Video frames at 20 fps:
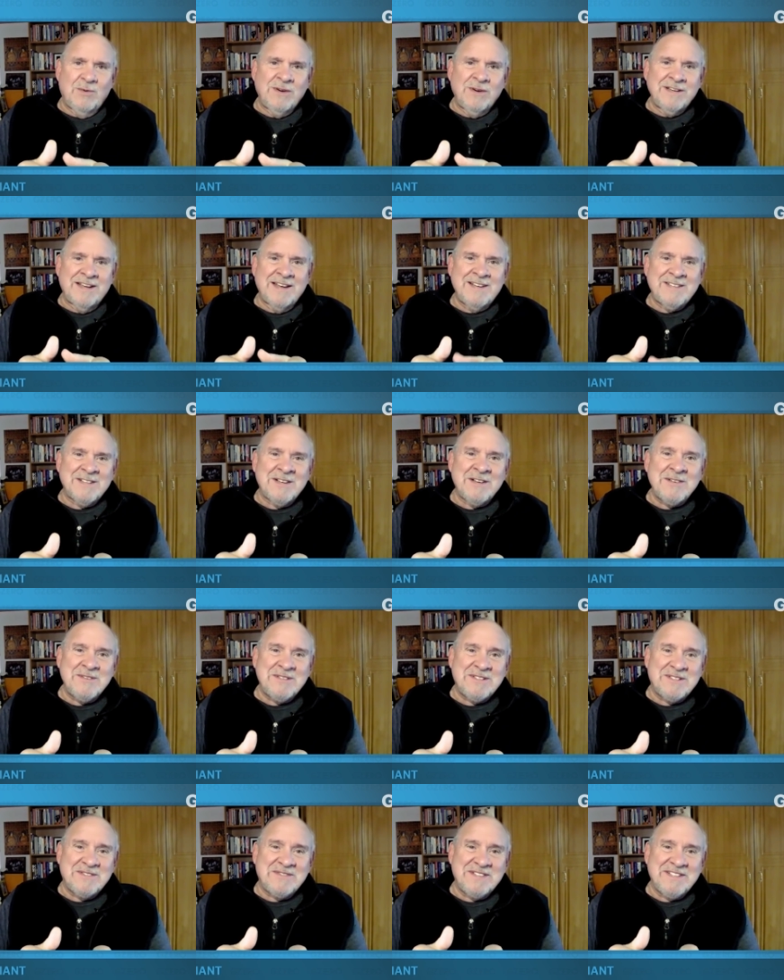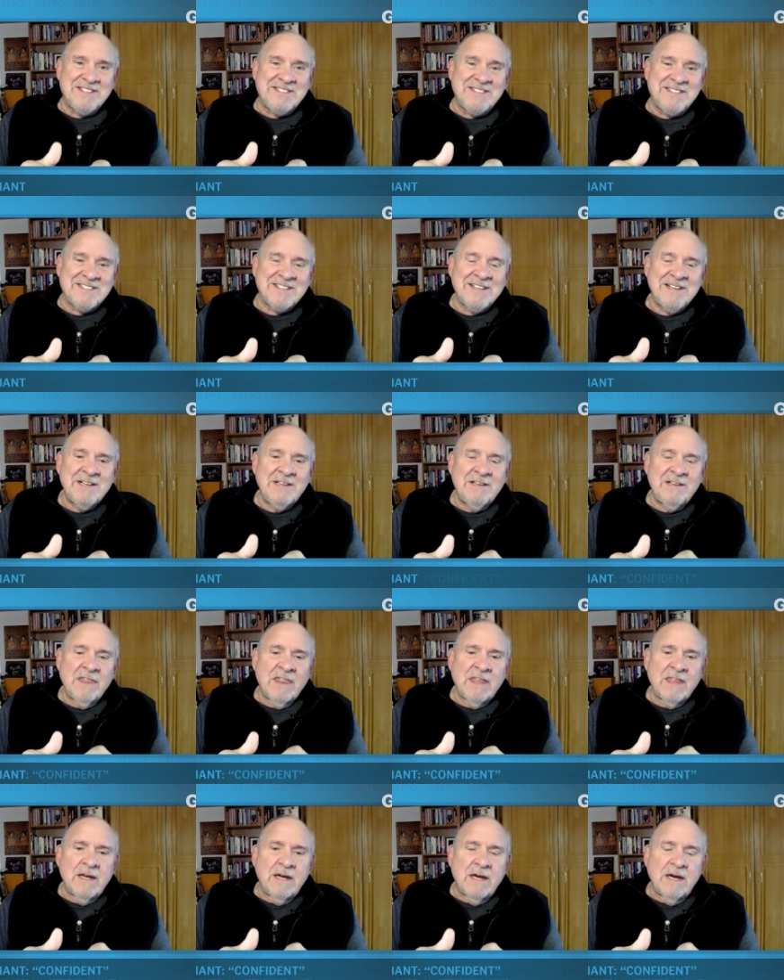one case, hundreds of years.
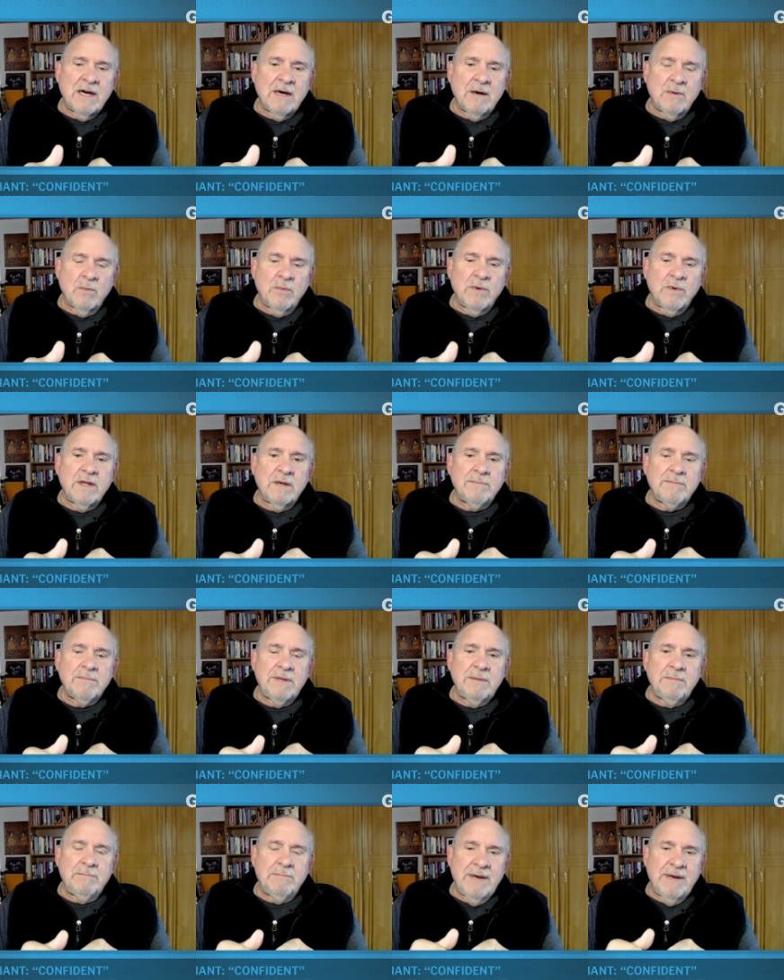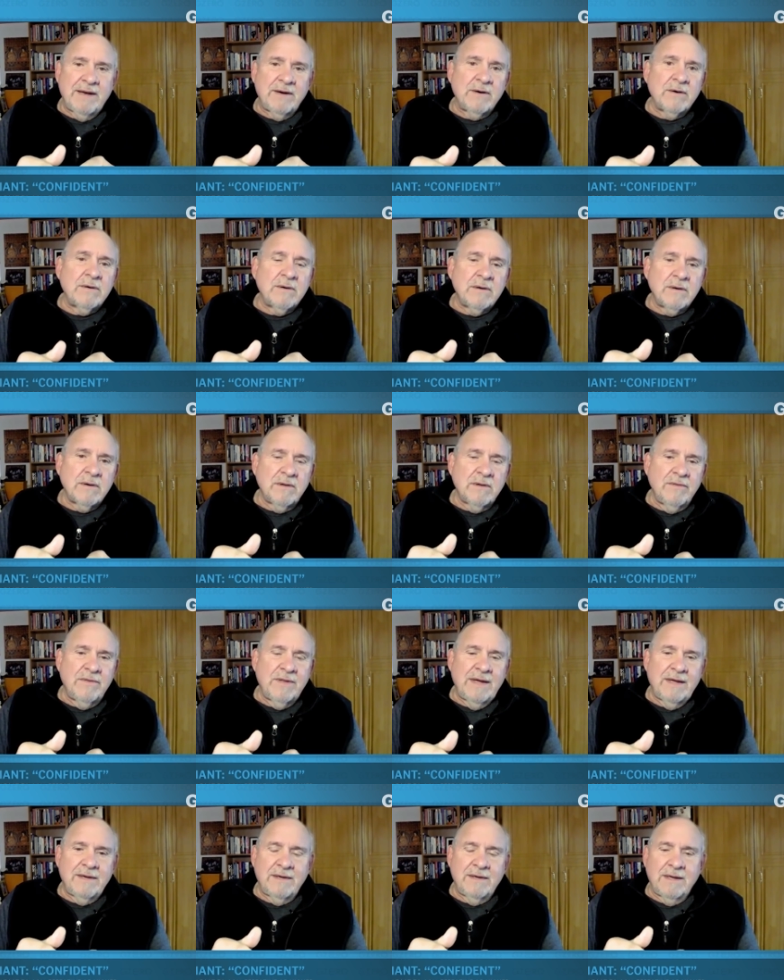Uh, will it be better
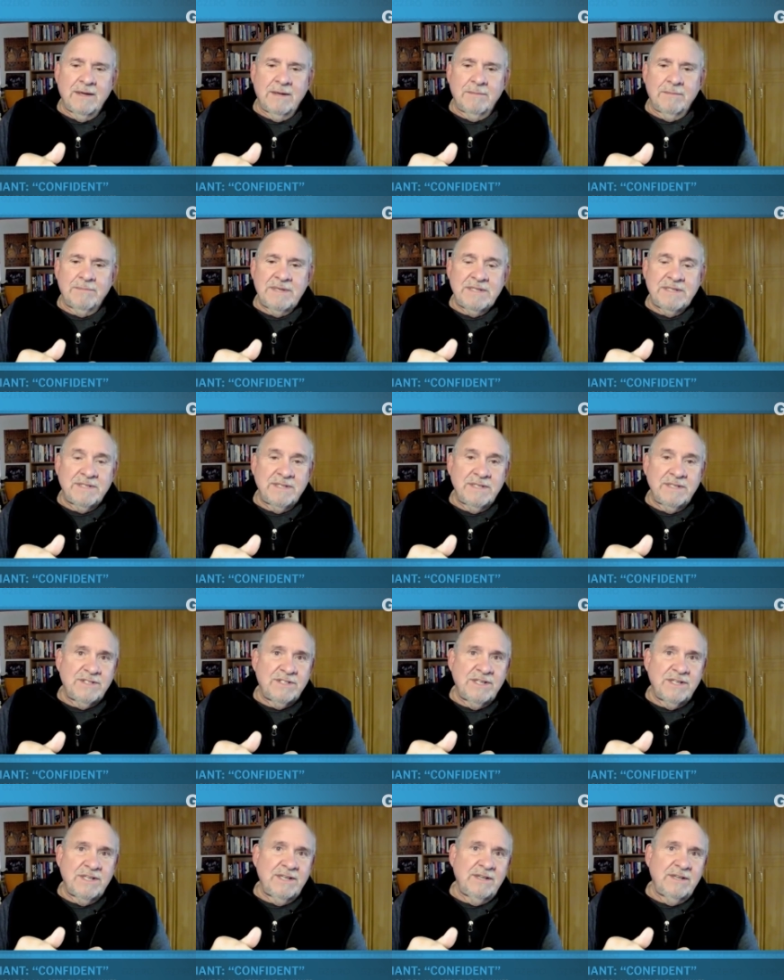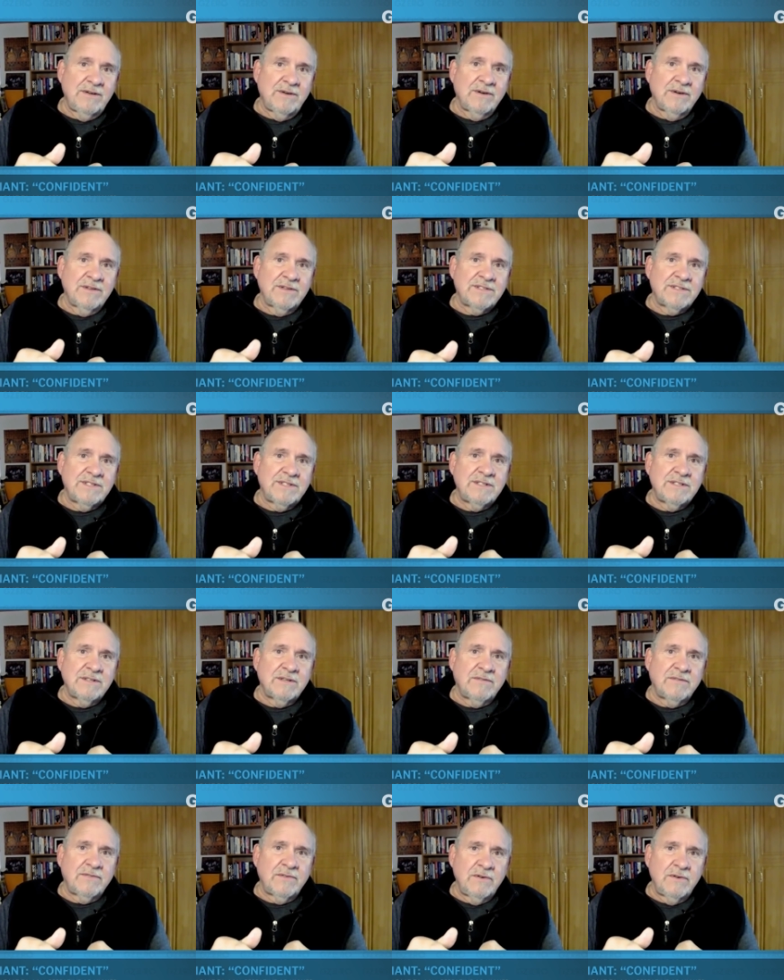than uh, BCG or the
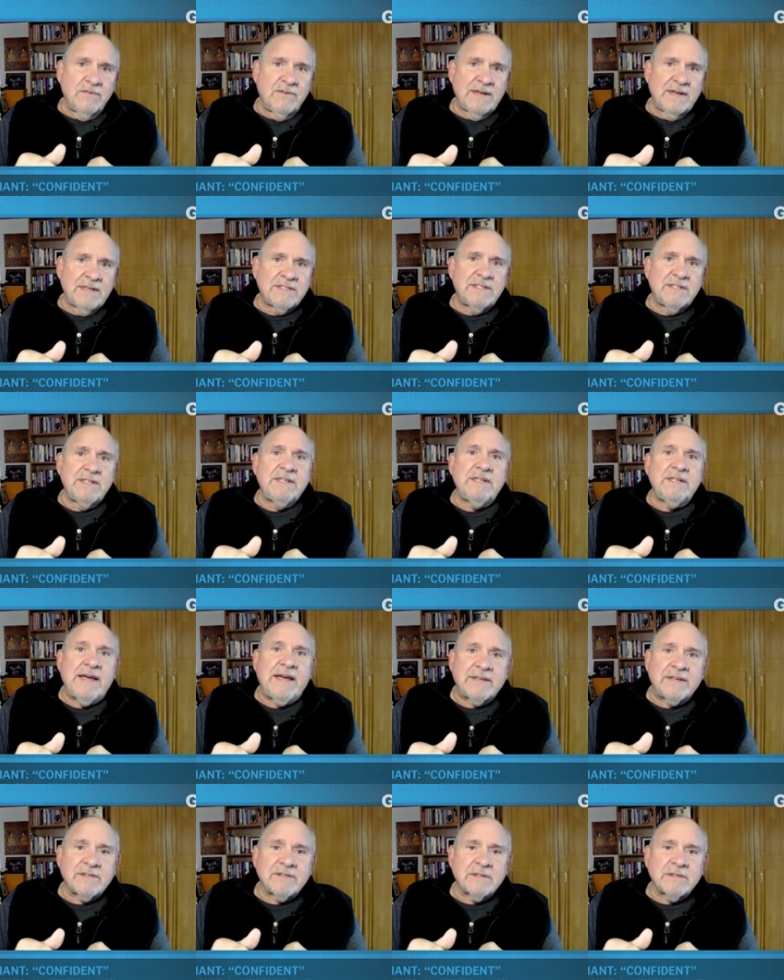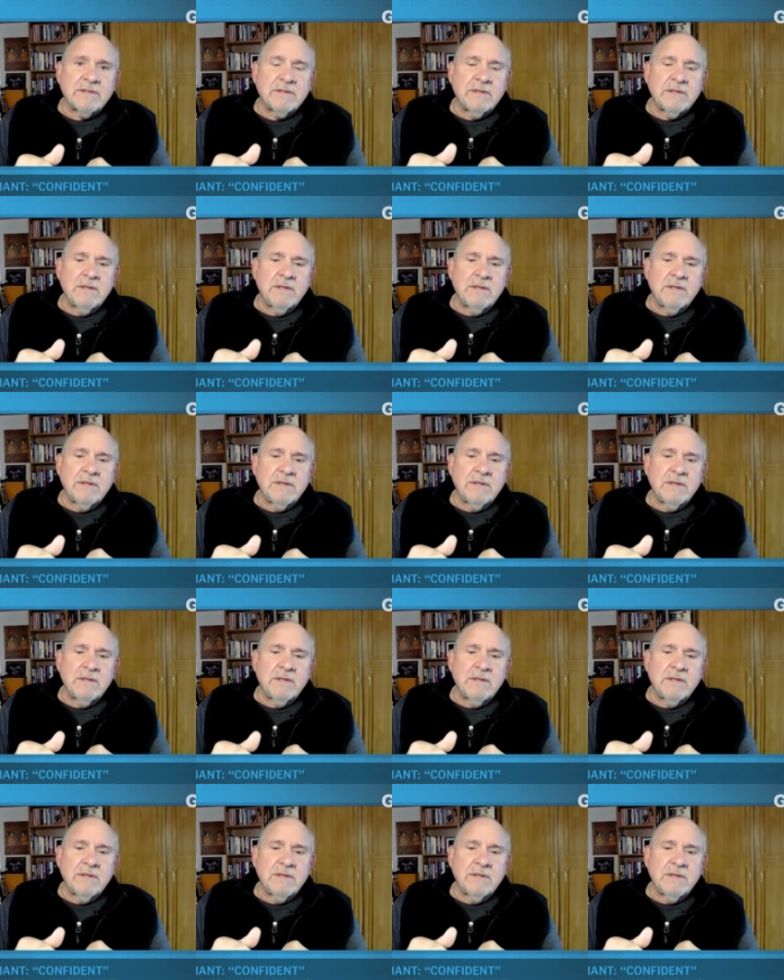seasonal flu vaccine? Yes.